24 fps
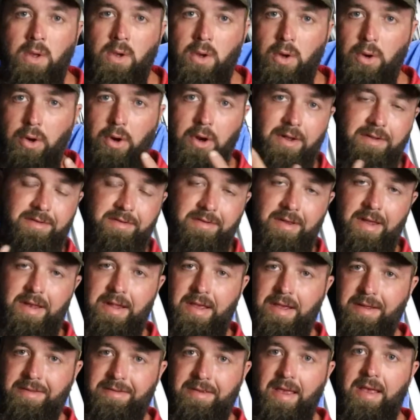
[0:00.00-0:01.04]
Alright, so
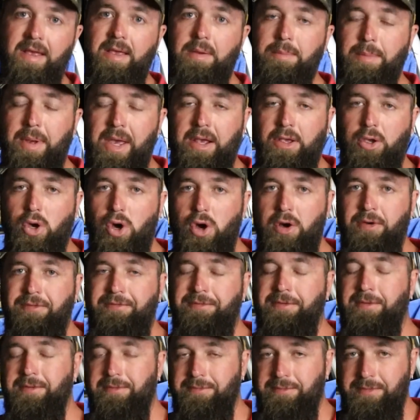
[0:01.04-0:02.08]
now take it back
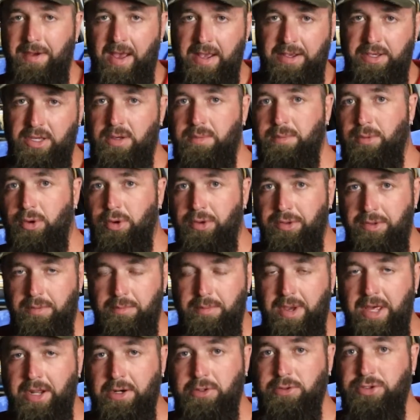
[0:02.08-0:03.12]
off, vacuum all the
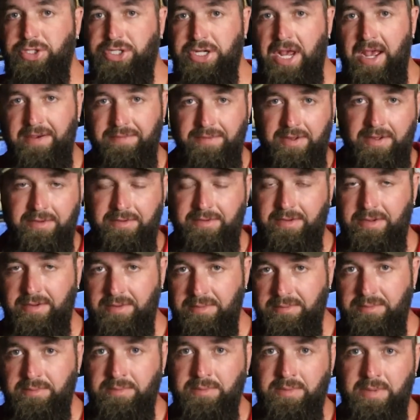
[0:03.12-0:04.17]
metal shavings
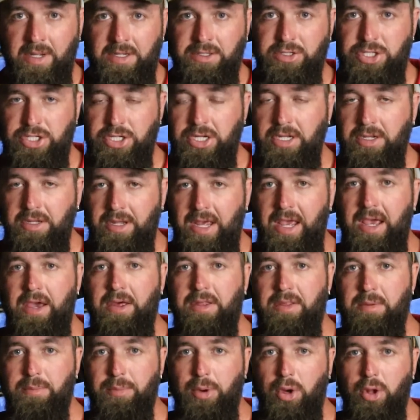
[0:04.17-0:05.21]
and shit
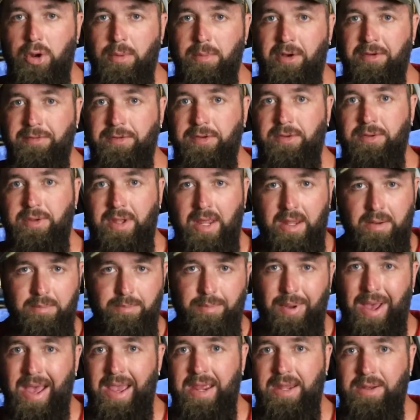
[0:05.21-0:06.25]
out the bottom of it, and
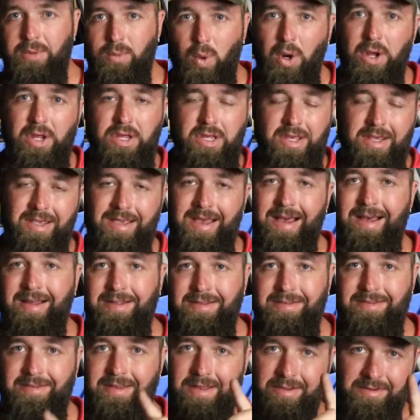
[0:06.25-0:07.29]
paint where you
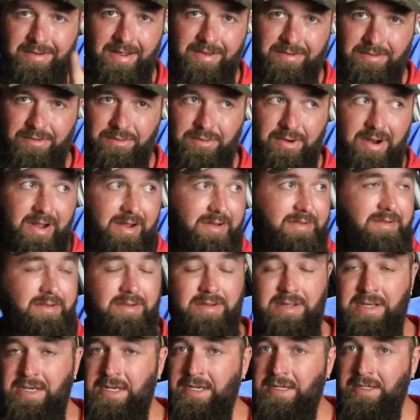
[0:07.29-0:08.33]
cut so it doesn't
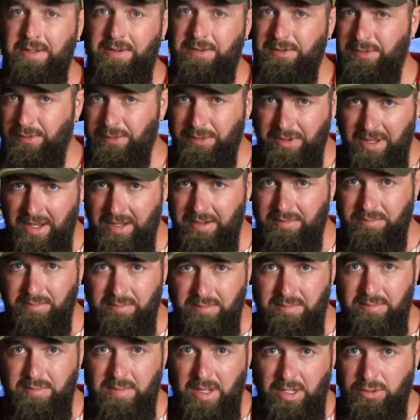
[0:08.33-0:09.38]
rust. Because all
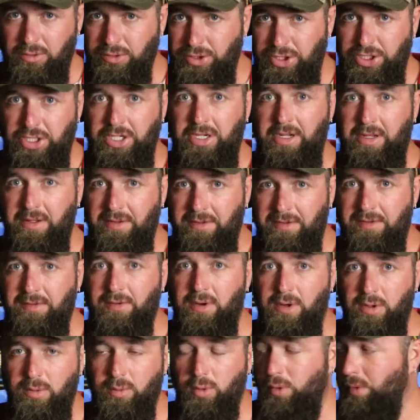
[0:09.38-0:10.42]
that metal shit
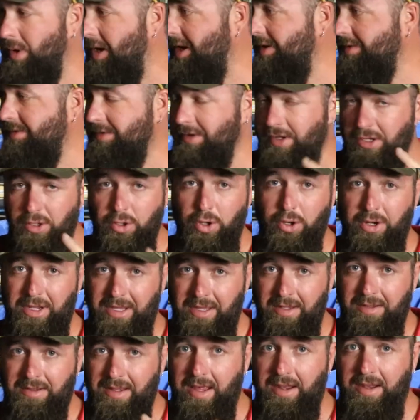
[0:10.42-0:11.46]
inside will rust, so you got to
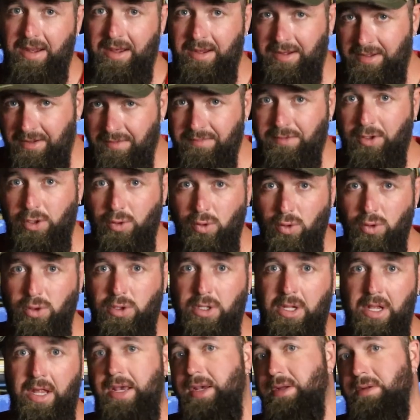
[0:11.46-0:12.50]
get that out. Give it a good
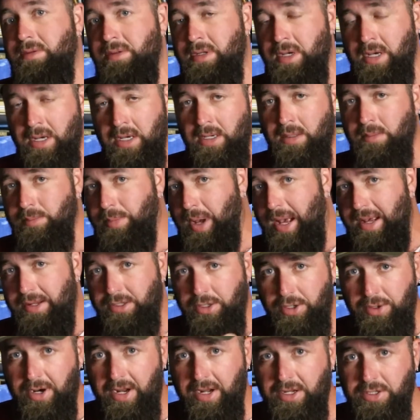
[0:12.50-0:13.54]
clean,
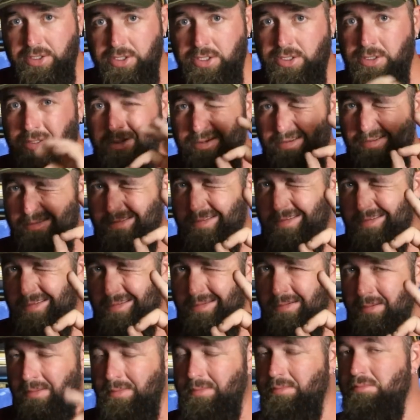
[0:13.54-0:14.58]
paint your edge,
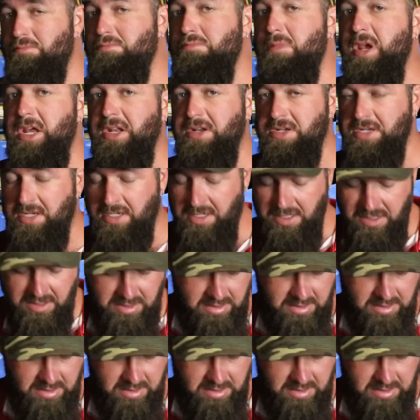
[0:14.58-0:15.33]
mint.